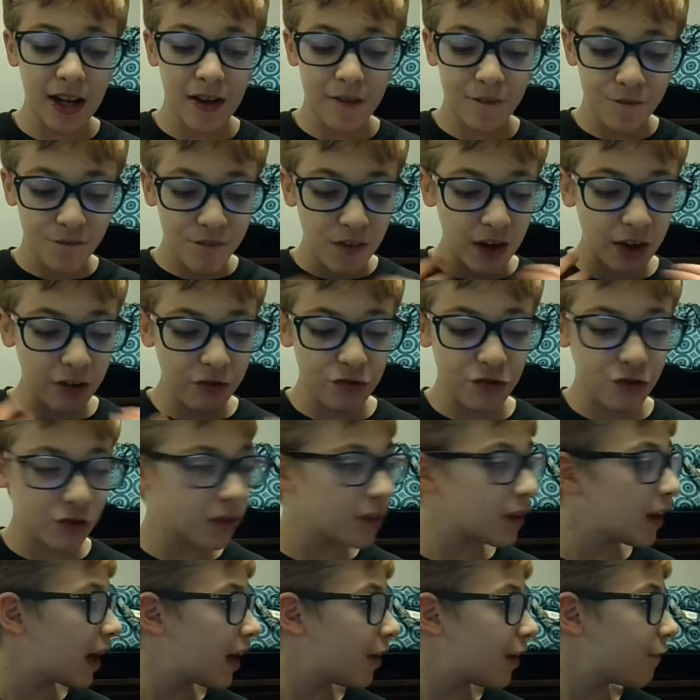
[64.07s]
infect your
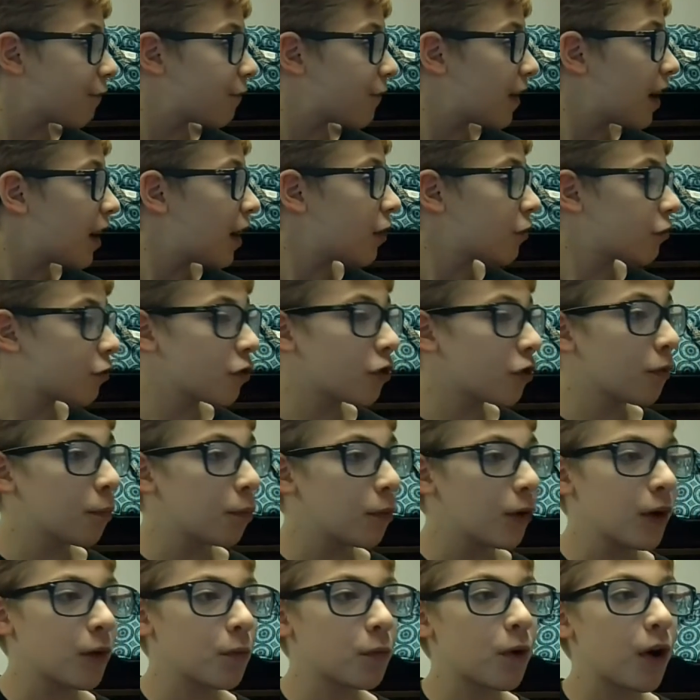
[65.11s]
life to the
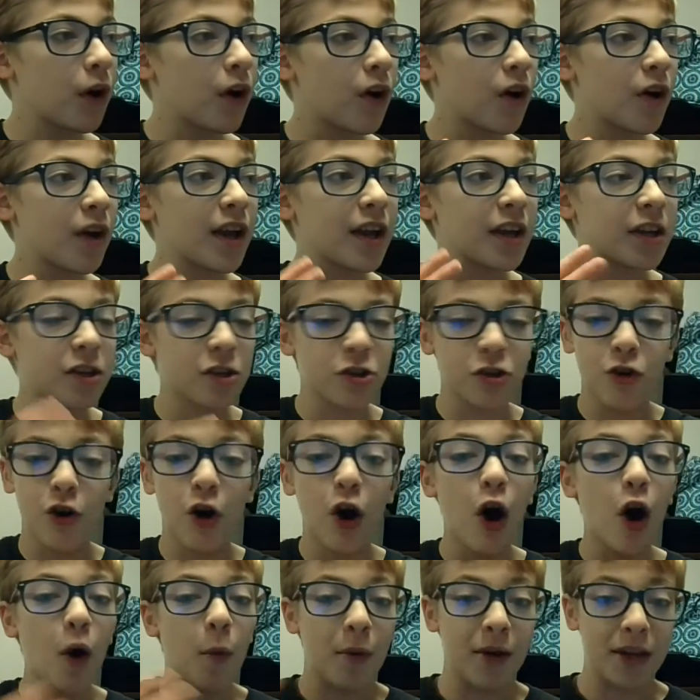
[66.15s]
point where you're
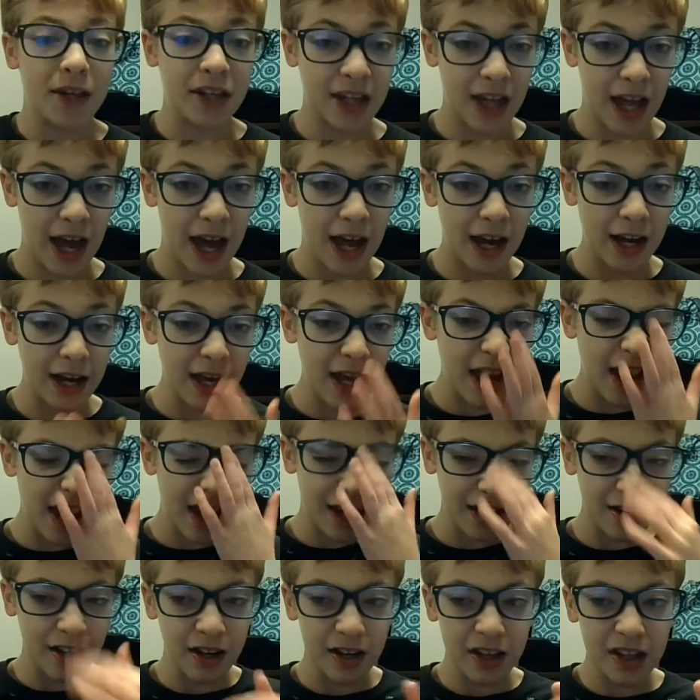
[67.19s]
always sad,
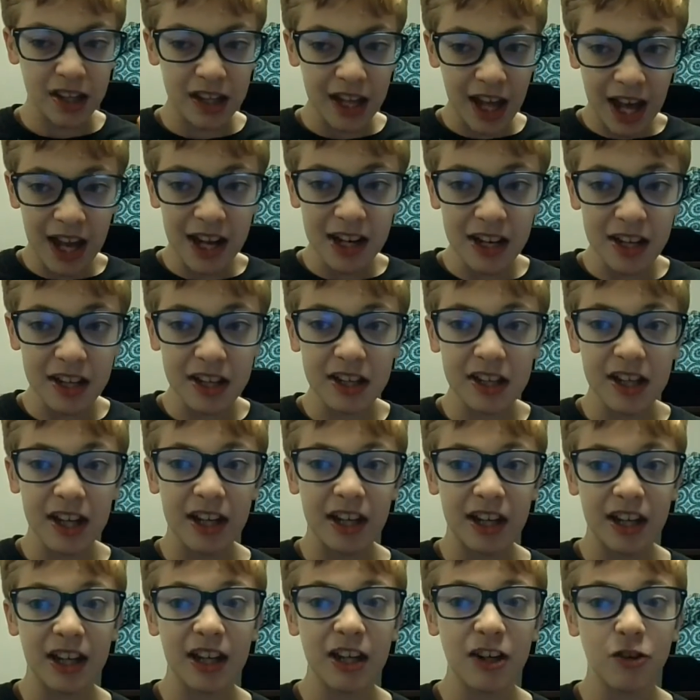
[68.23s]
and sadness
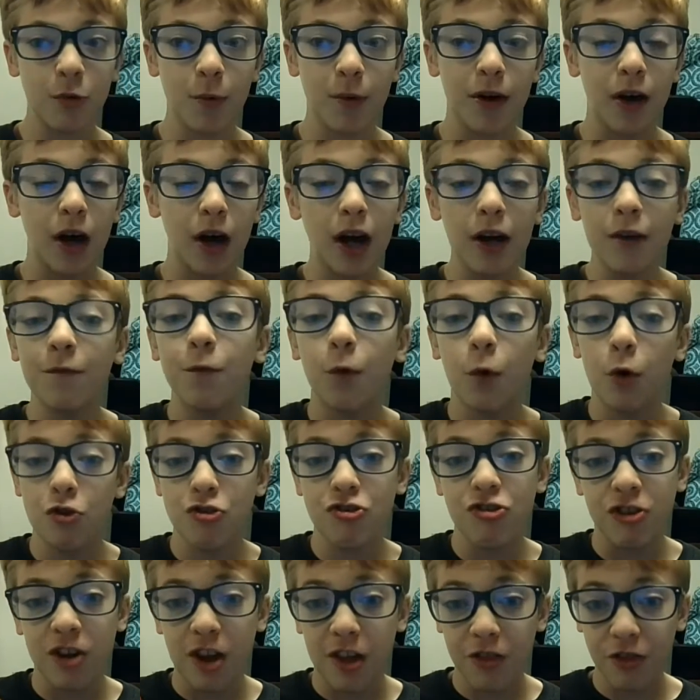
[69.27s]
can lead to an
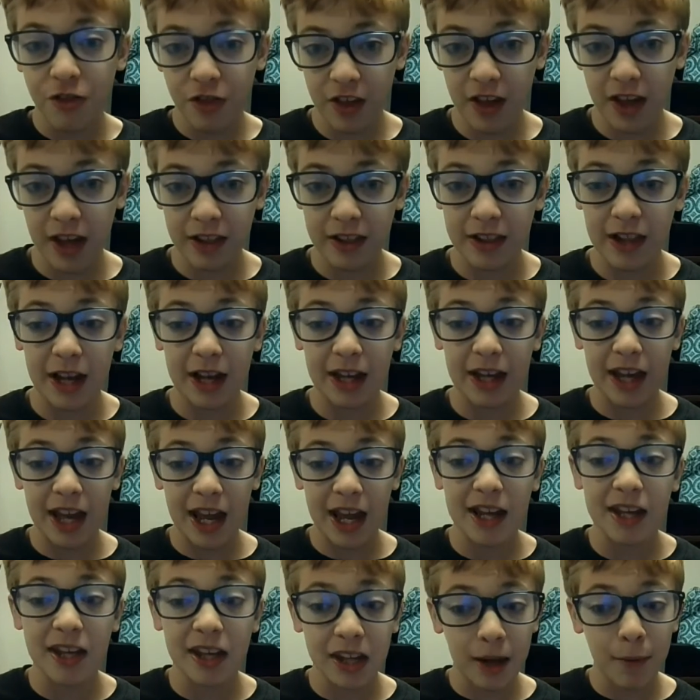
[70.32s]
unfortunate thing that
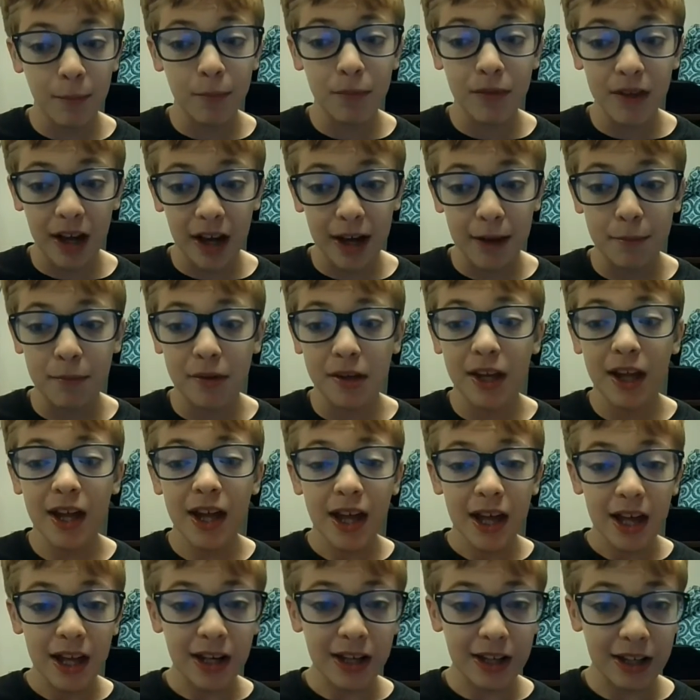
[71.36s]
can sometimes
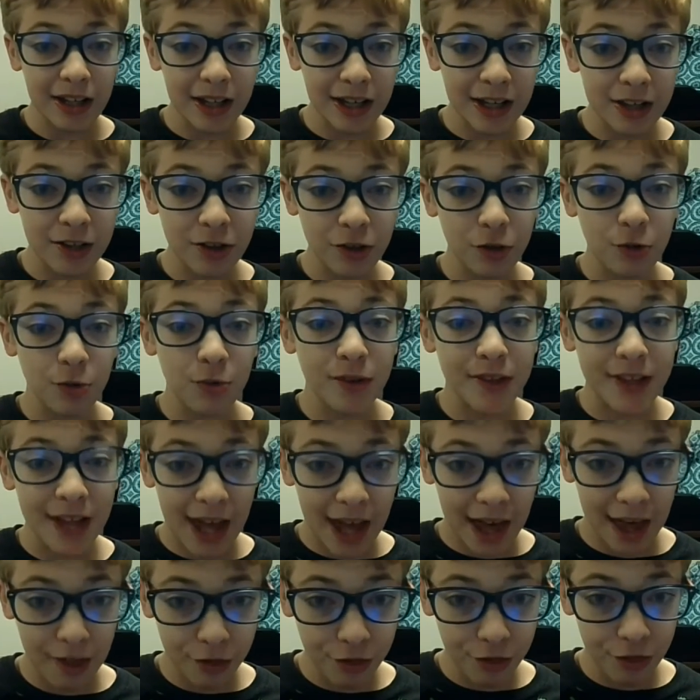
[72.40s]
lead to
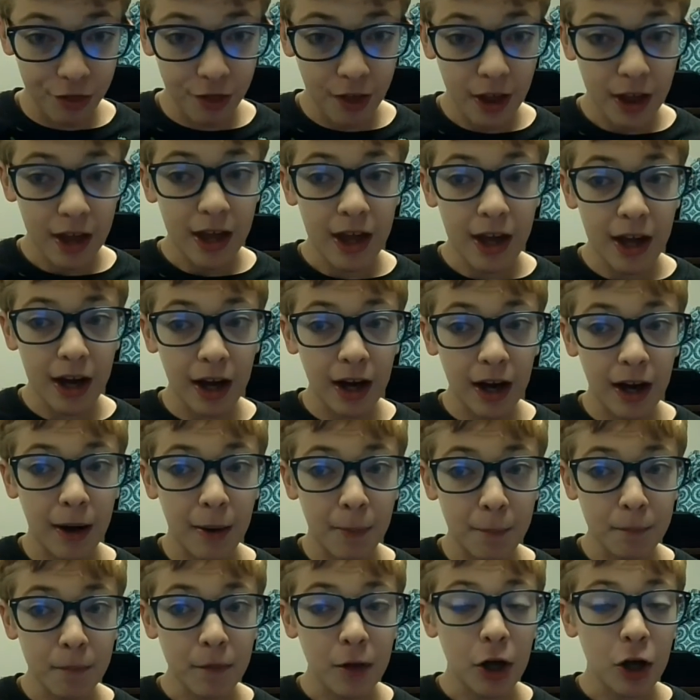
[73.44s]
death.
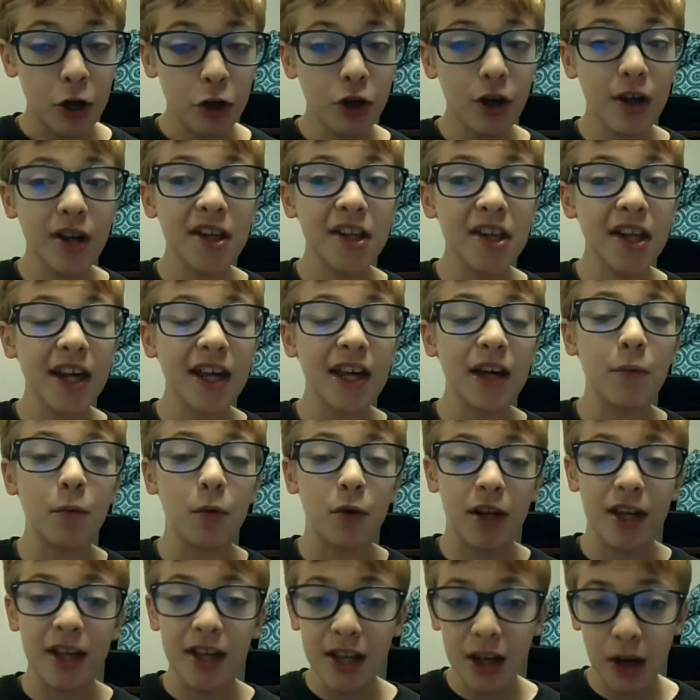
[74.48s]
I'm not saying it
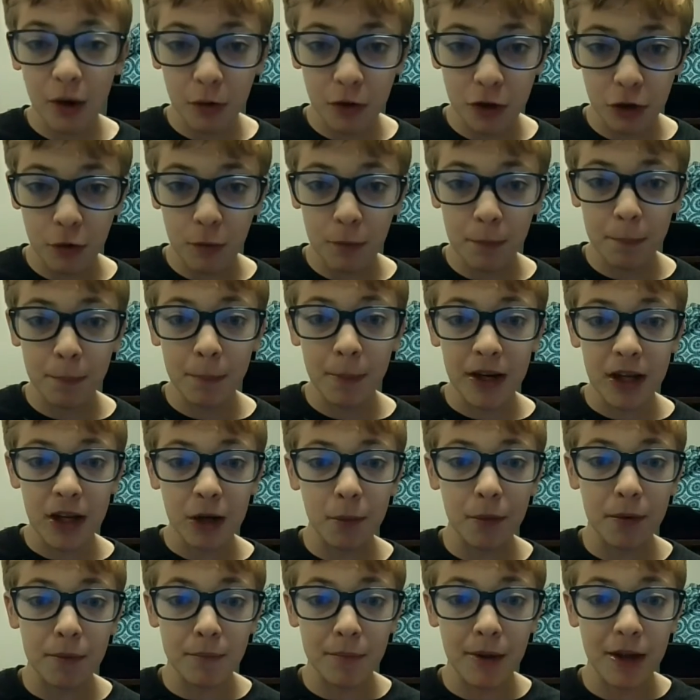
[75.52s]
will kill you, but it
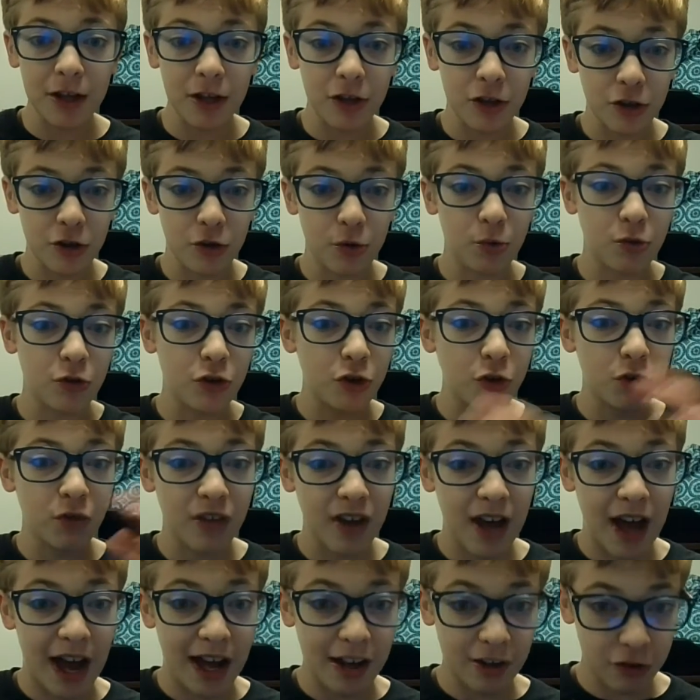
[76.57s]
would make you do
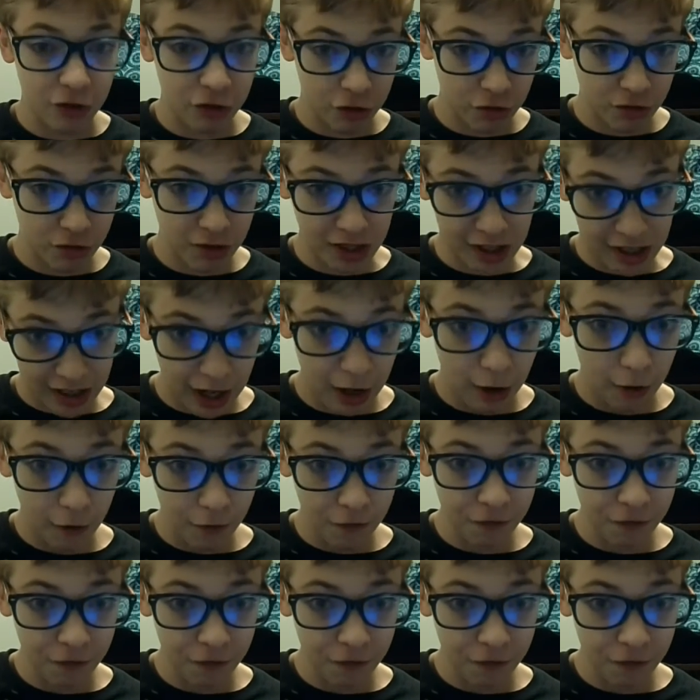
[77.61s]
that to yourself.